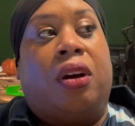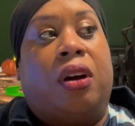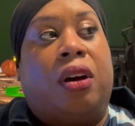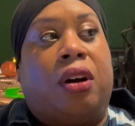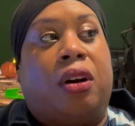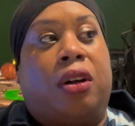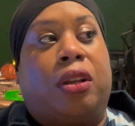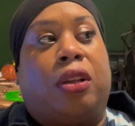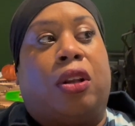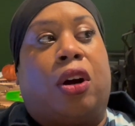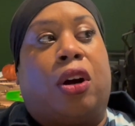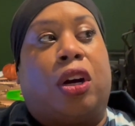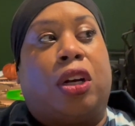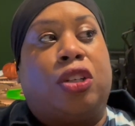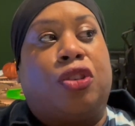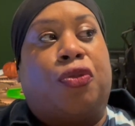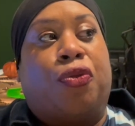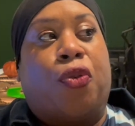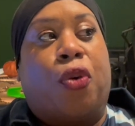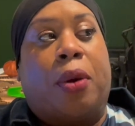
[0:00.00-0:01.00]

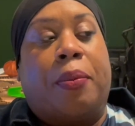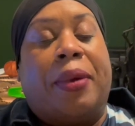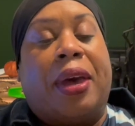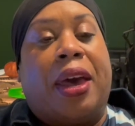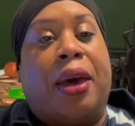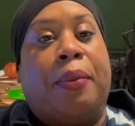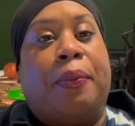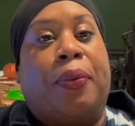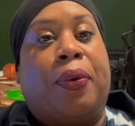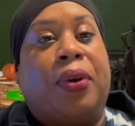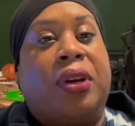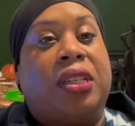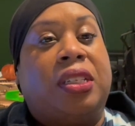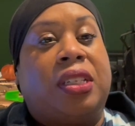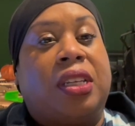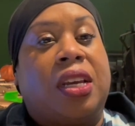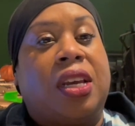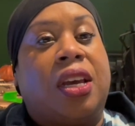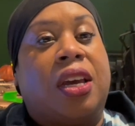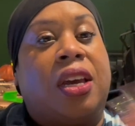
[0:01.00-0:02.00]
large format
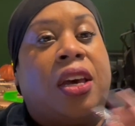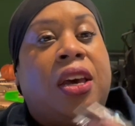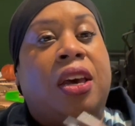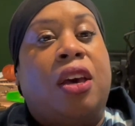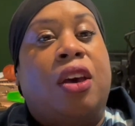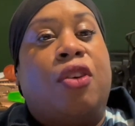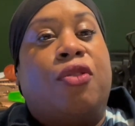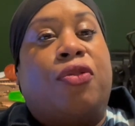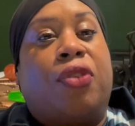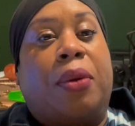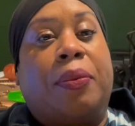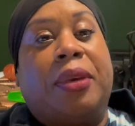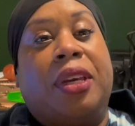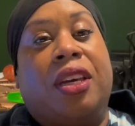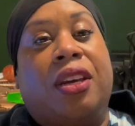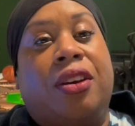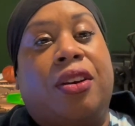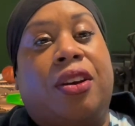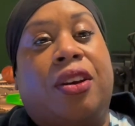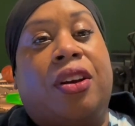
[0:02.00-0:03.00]
printing from
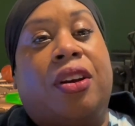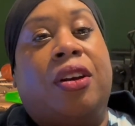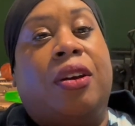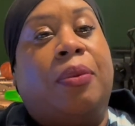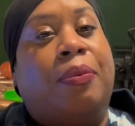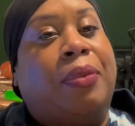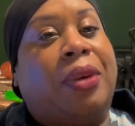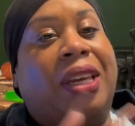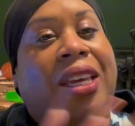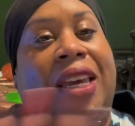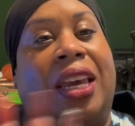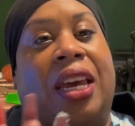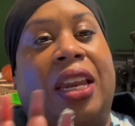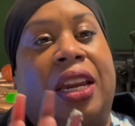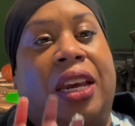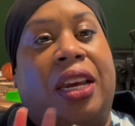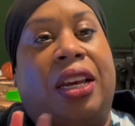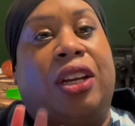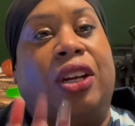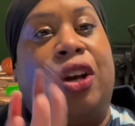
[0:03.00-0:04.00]
here
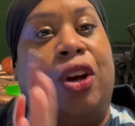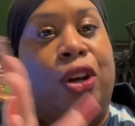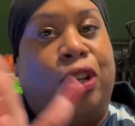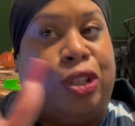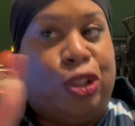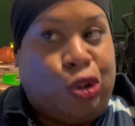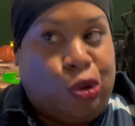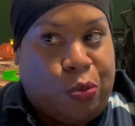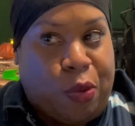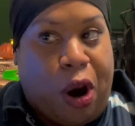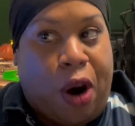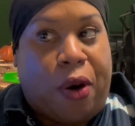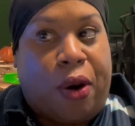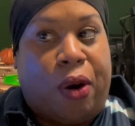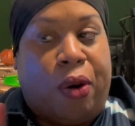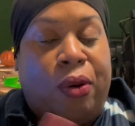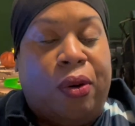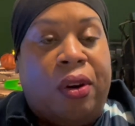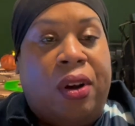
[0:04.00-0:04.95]
beginning tomorrow.